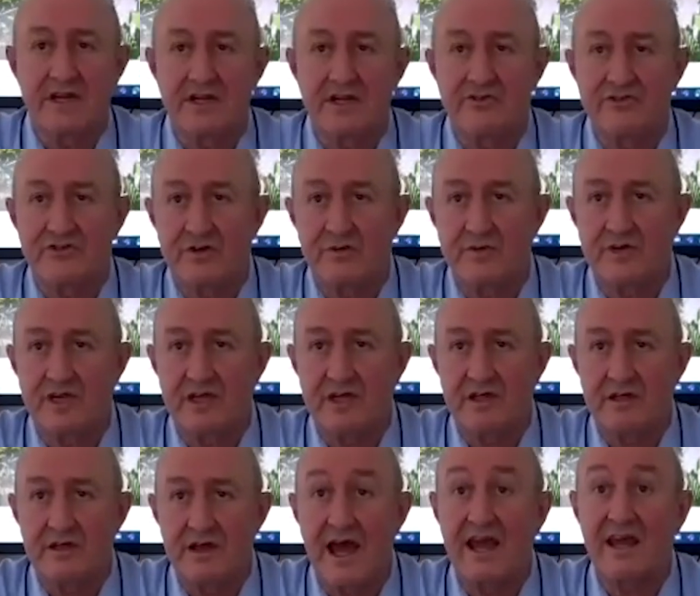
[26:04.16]
in
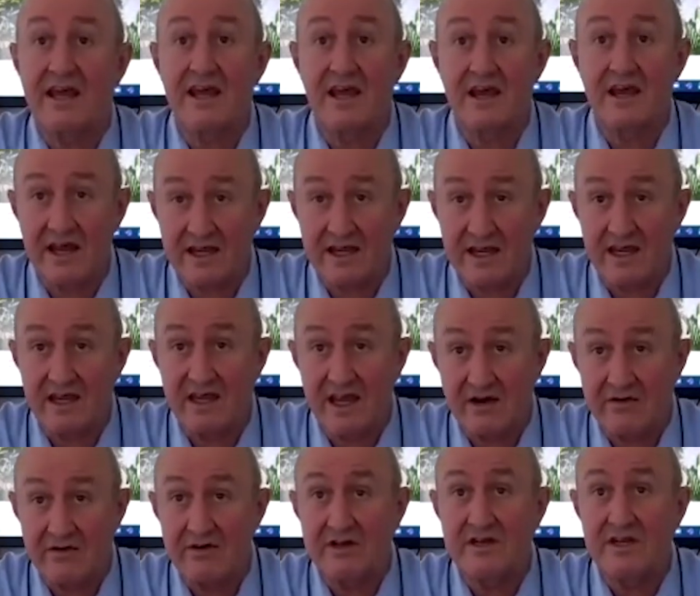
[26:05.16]
Germany. I can
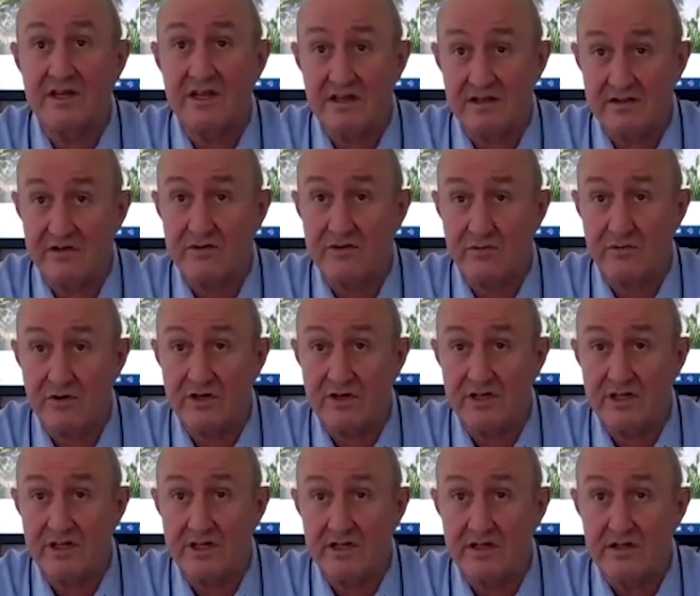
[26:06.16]
guarantee the
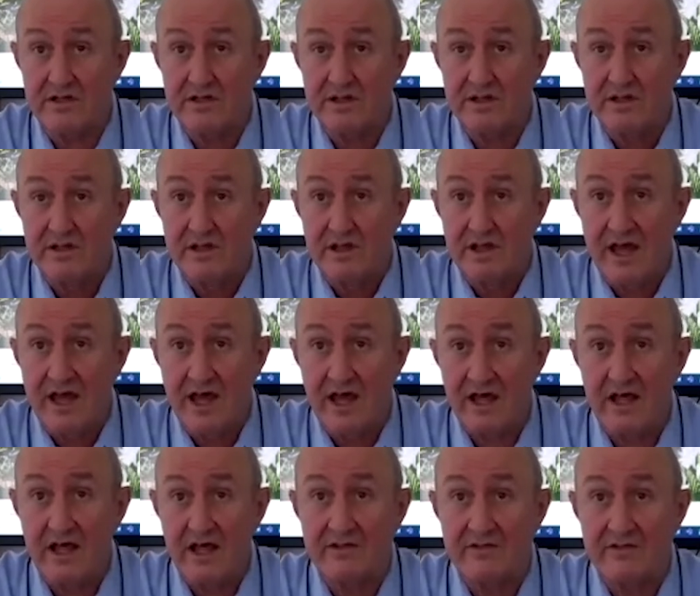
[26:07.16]
quality.
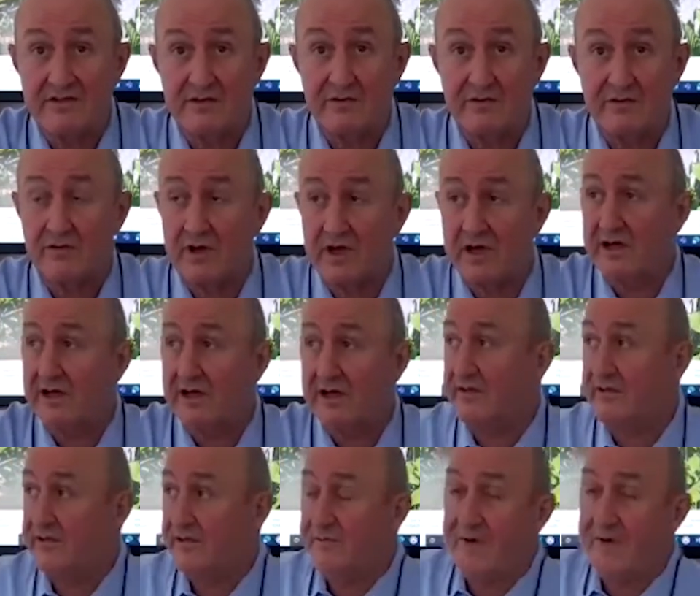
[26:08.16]
So
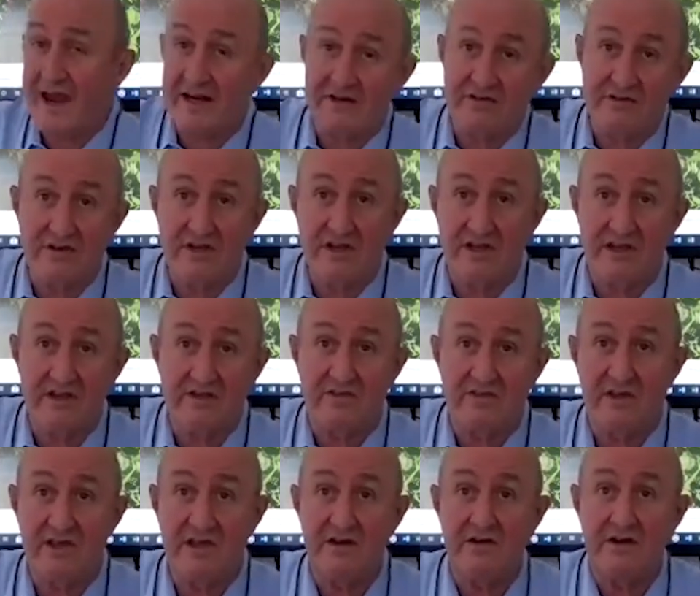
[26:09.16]
the factory is
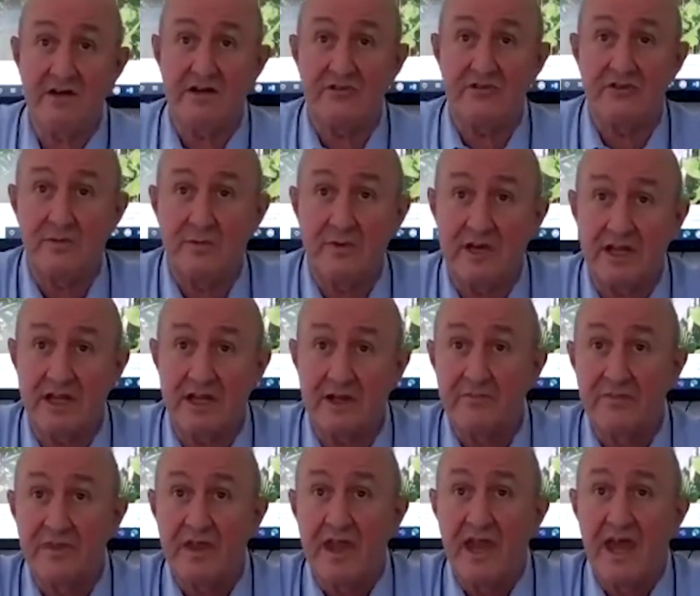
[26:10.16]
here in
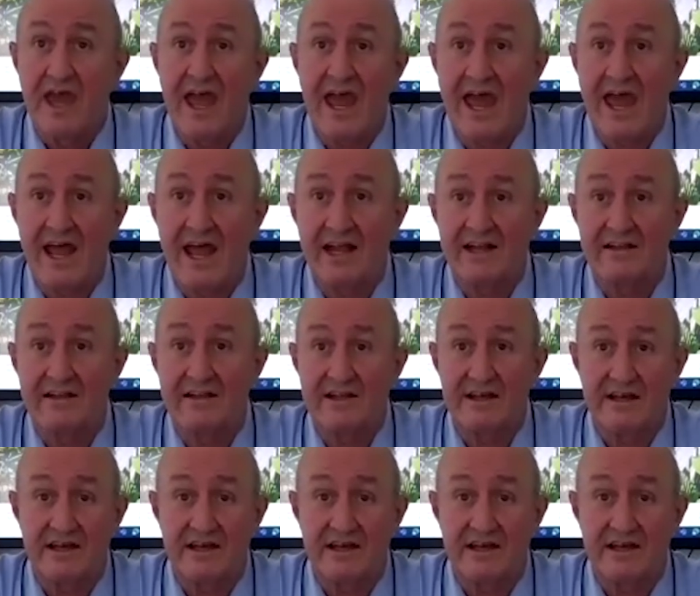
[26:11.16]
Germany, and